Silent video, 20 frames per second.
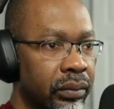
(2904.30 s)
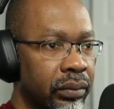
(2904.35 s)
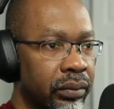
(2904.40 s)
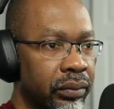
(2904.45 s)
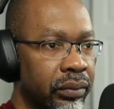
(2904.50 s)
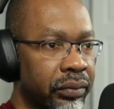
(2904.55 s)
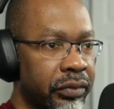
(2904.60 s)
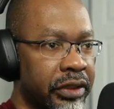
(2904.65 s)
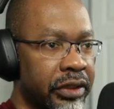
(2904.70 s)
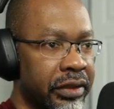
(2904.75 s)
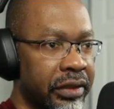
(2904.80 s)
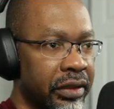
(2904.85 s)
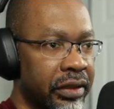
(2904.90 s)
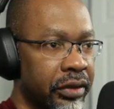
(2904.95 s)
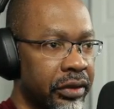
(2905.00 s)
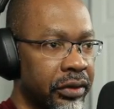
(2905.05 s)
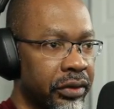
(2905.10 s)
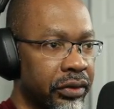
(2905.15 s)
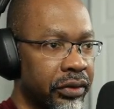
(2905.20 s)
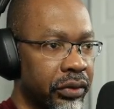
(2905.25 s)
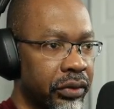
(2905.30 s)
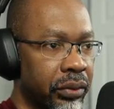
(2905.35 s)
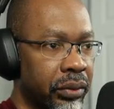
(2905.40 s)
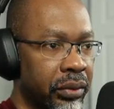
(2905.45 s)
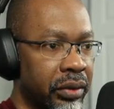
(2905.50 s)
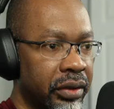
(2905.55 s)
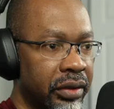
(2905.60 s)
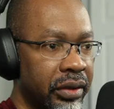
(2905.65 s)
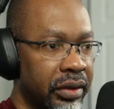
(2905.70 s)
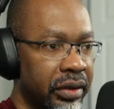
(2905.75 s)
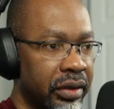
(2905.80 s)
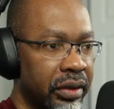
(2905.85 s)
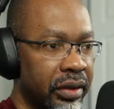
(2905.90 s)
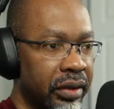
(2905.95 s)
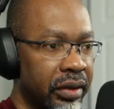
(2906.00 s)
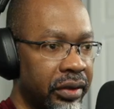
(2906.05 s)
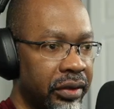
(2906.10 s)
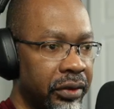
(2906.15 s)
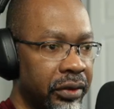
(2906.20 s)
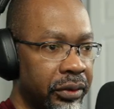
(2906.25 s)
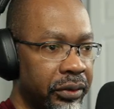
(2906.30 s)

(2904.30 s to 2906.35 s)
And then there's quantity goes